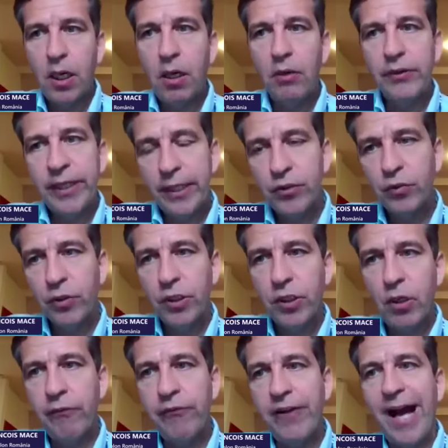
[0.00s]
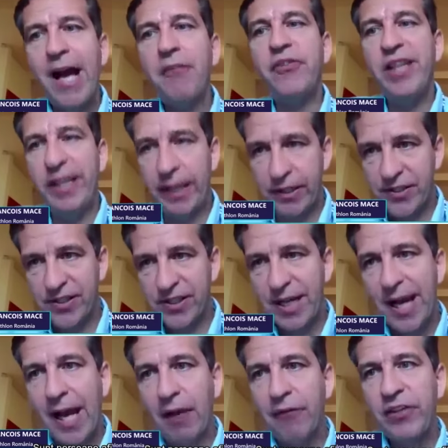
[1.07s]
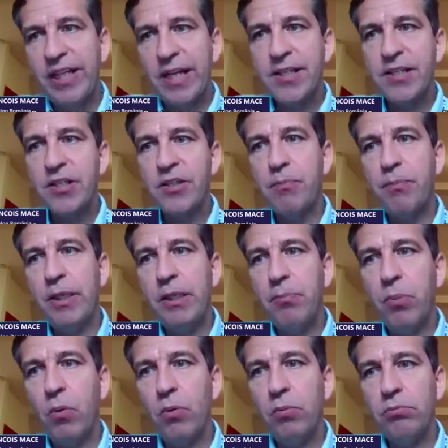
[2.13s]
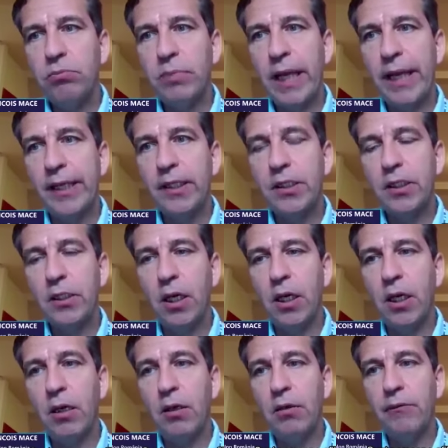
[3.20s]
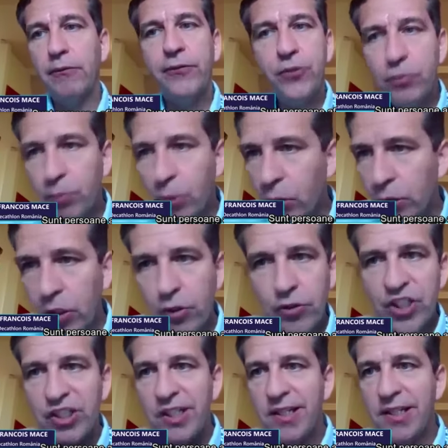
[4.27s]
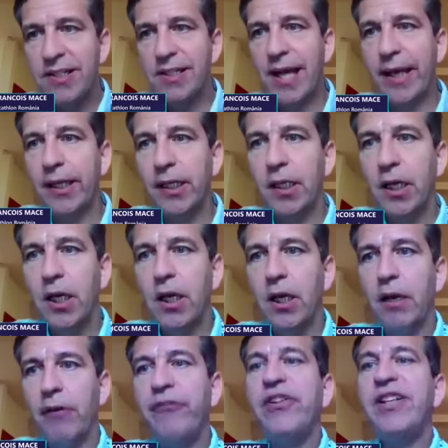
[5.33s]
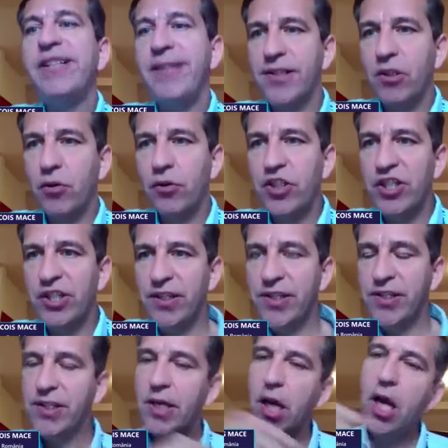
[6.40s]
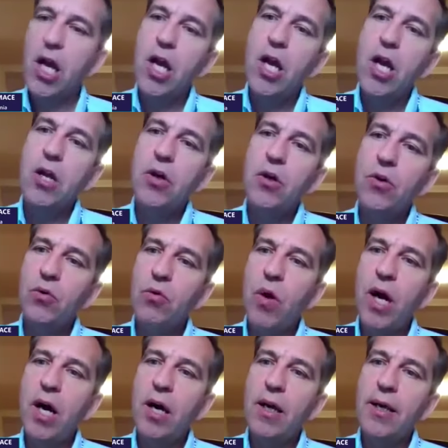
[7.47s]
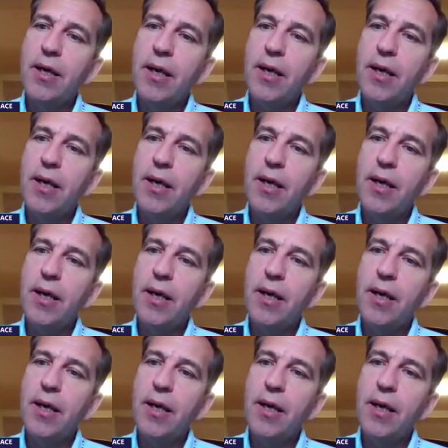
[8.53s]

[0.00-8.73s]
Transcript: our network of affiliates. Affiliates, it's people like uh, football coaches, like fitness coaches, who are